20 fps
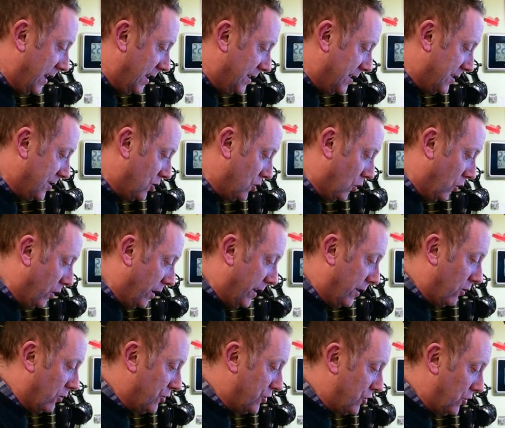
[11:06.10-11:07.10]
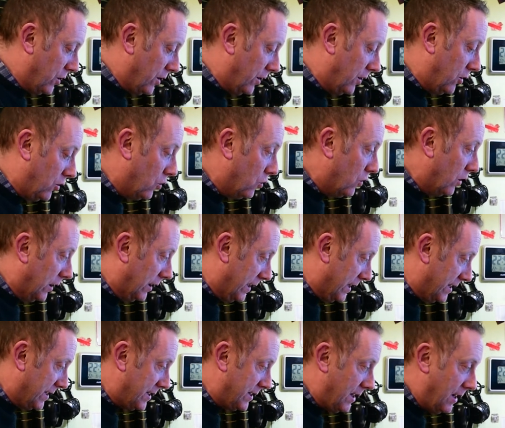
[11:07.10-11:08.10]
his joy. Of course, you can Google
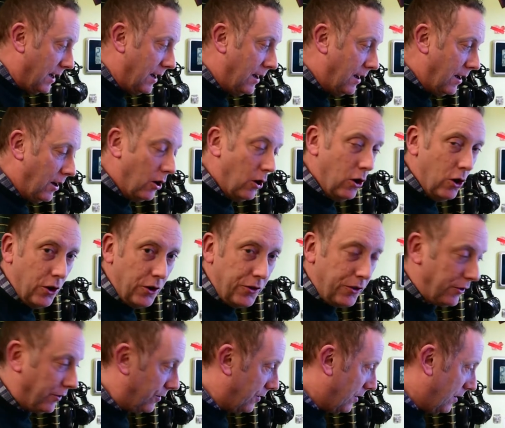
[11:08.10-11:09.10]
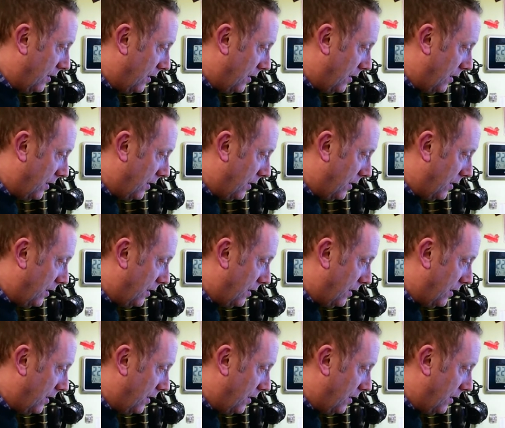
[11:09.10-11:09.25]
this, Earth,